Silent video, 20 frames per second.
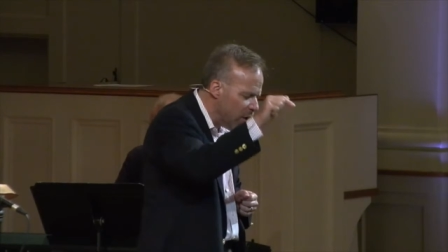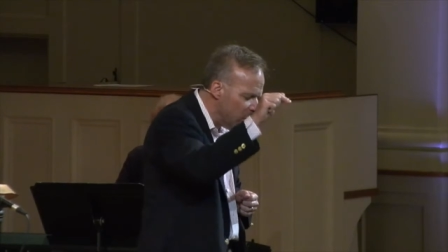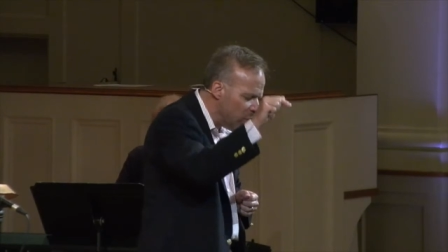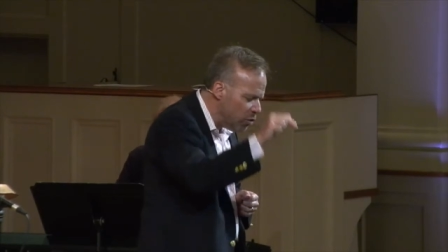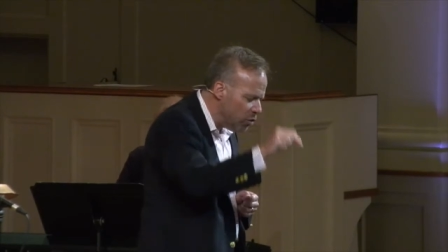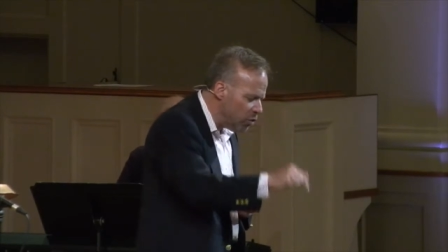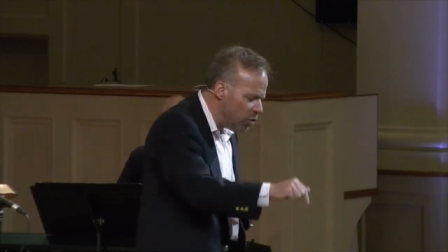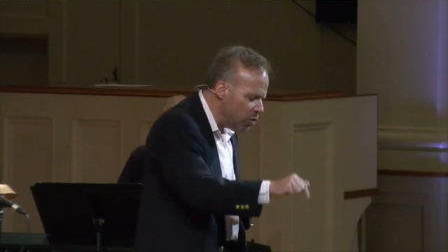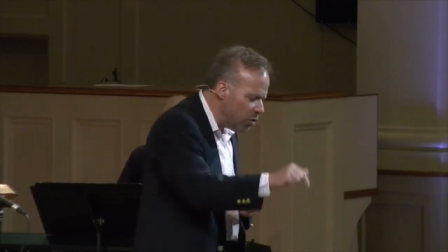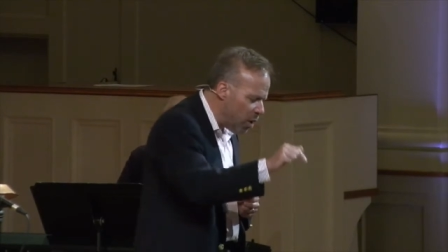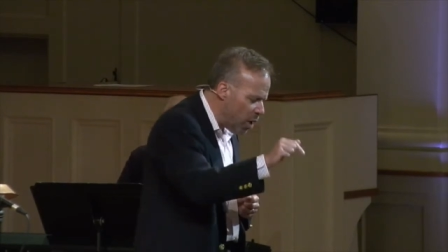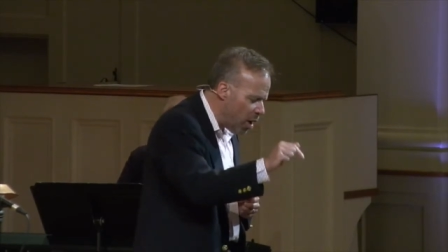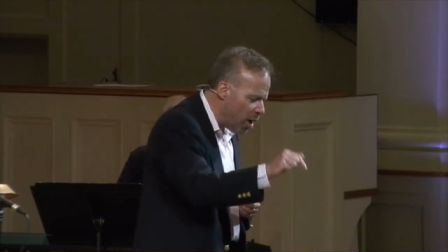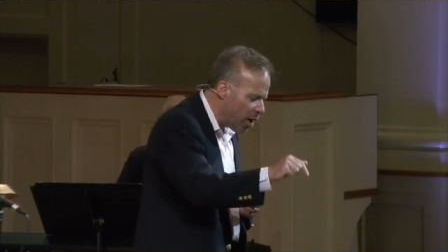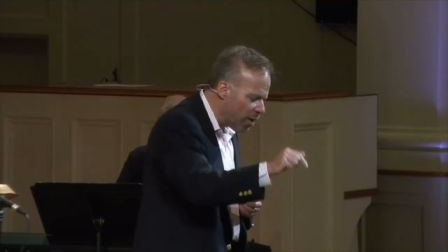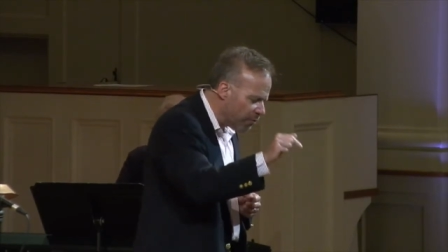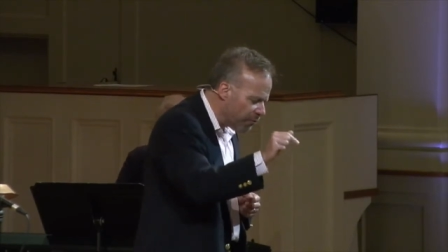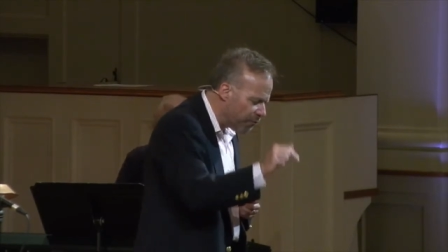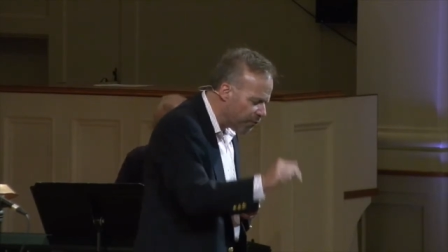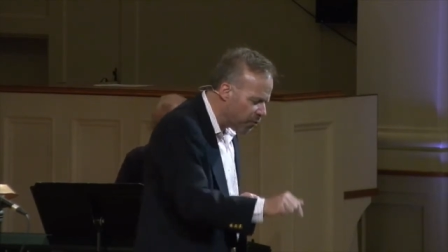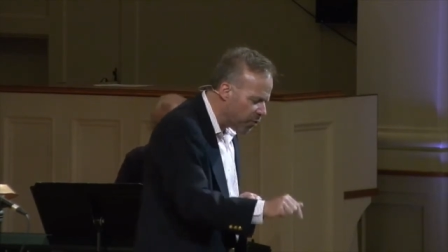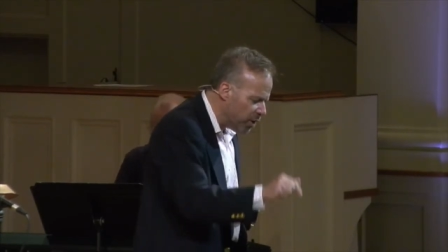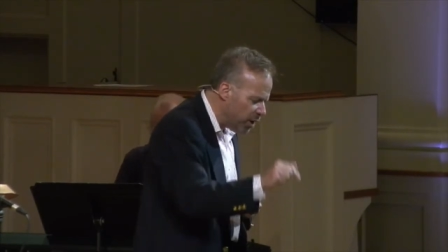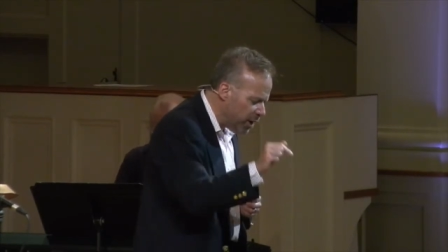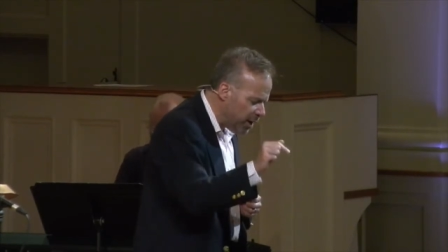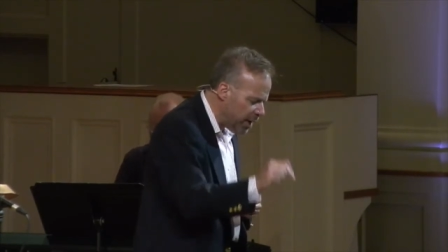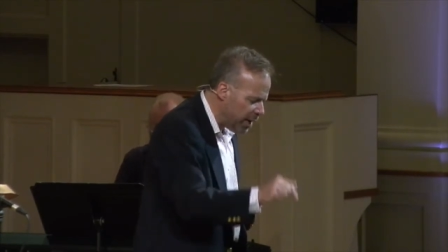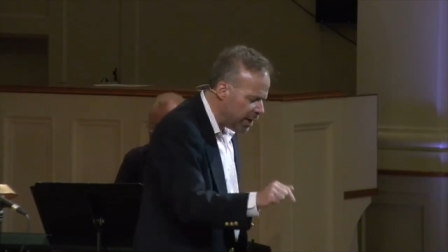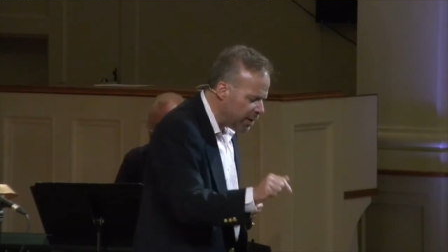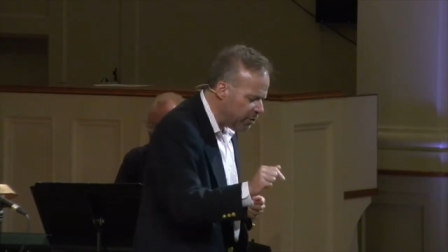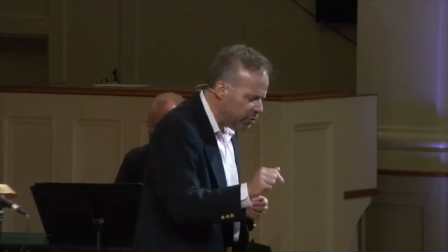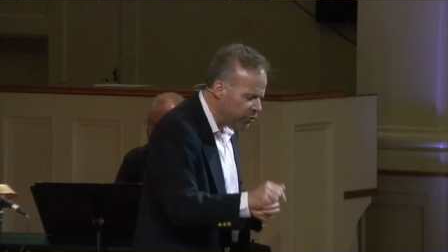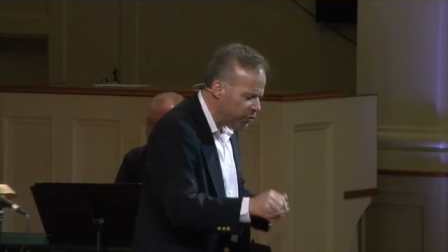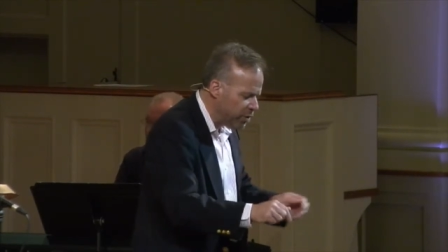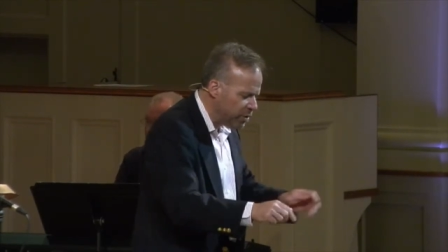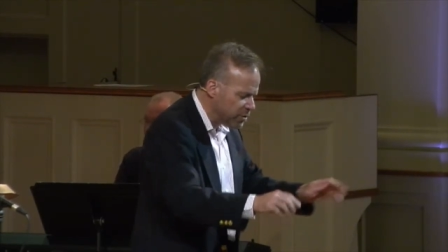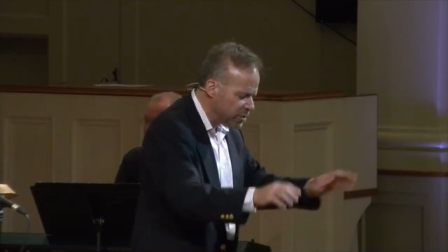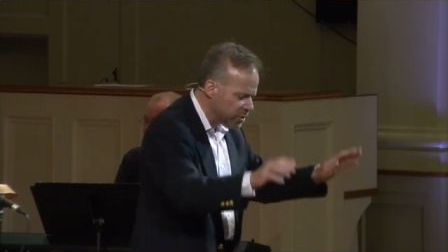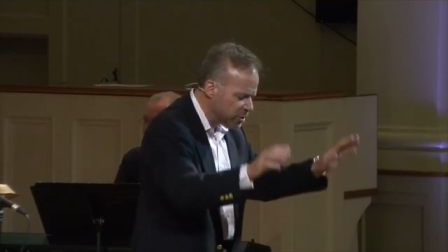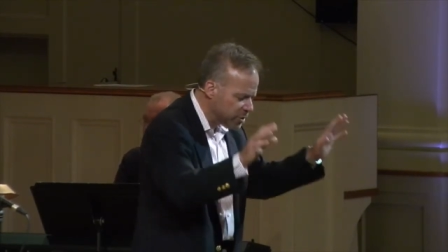You are free in
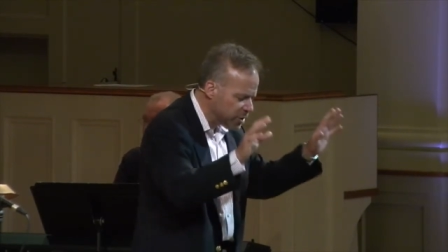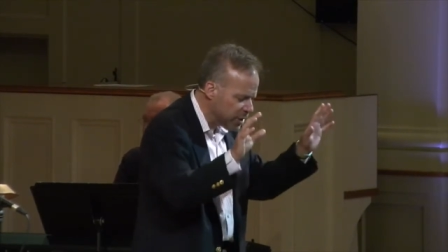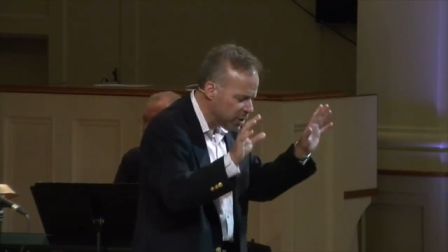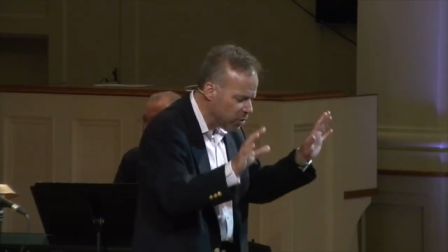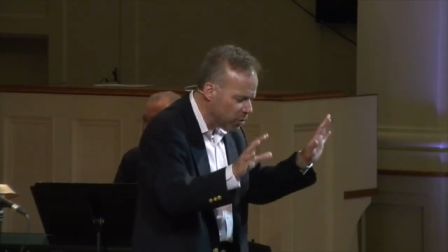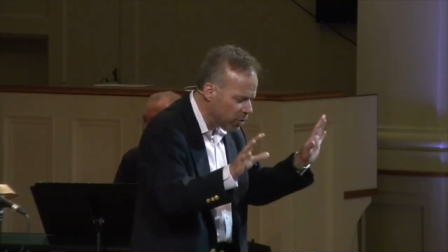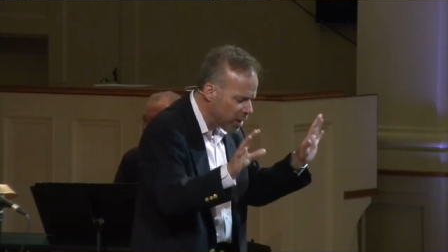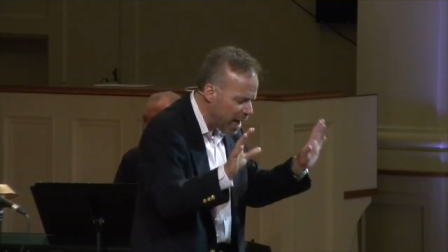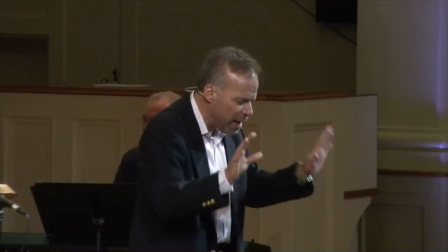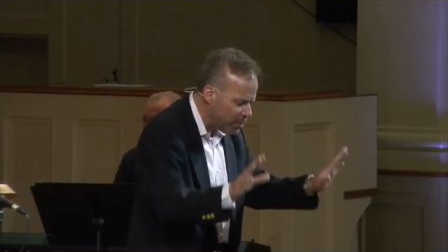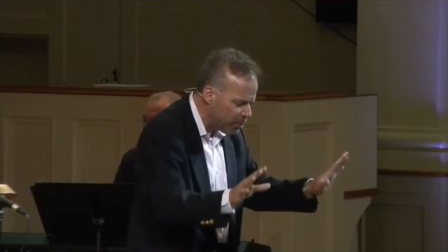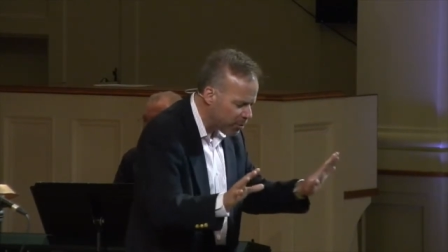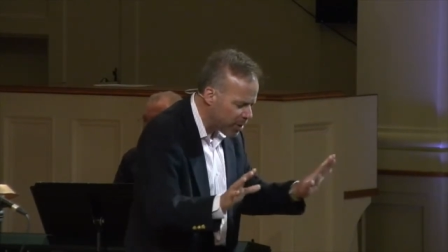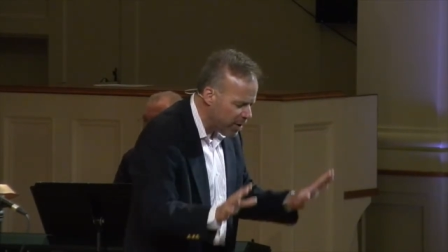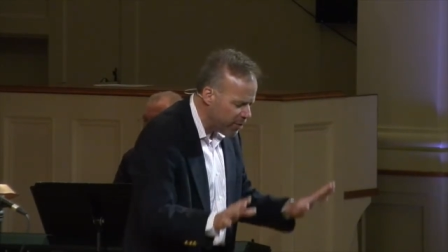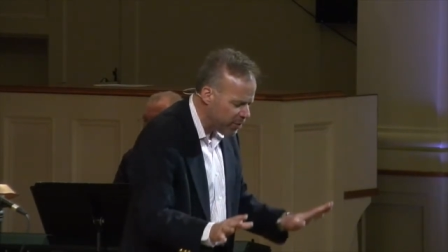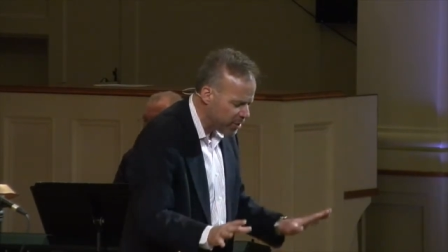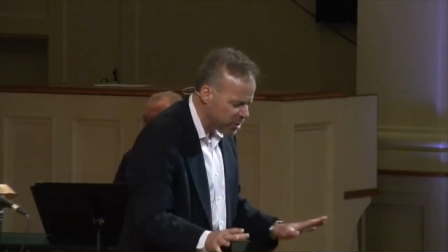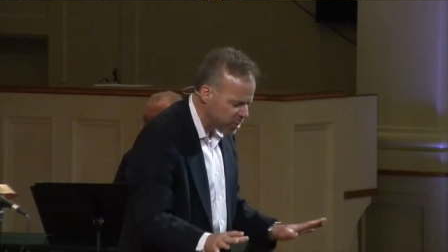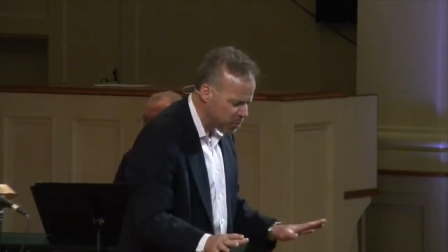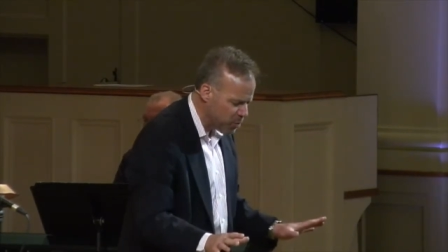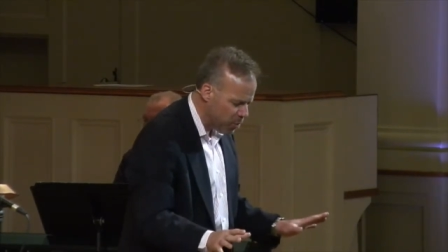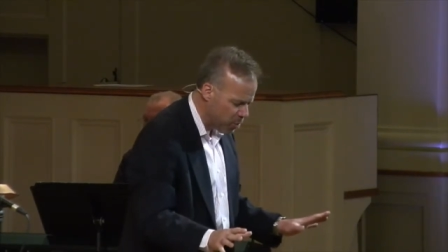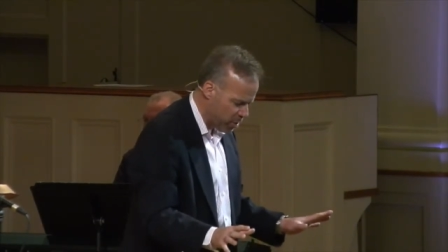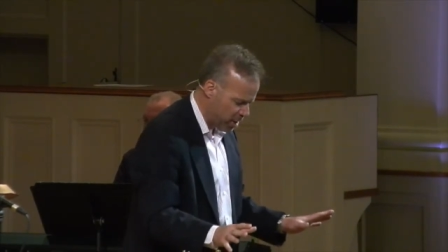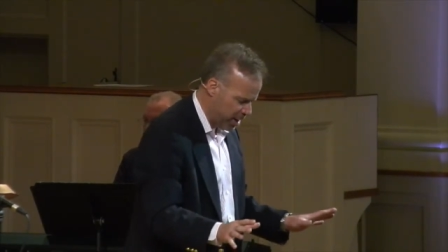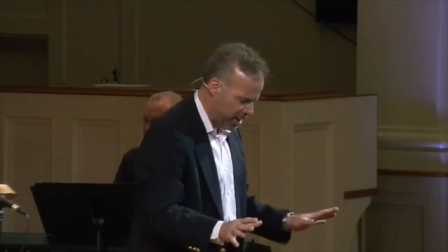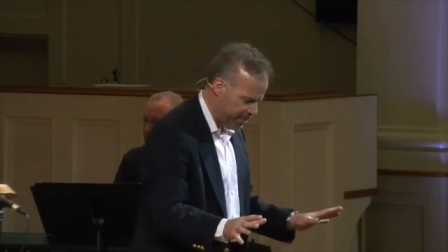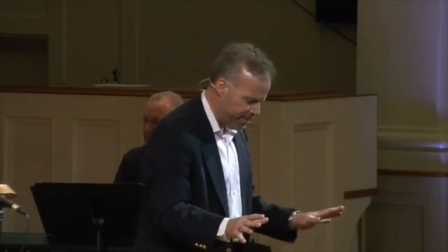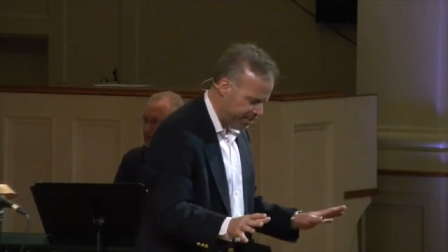Jesus. And Lord, I pray this morning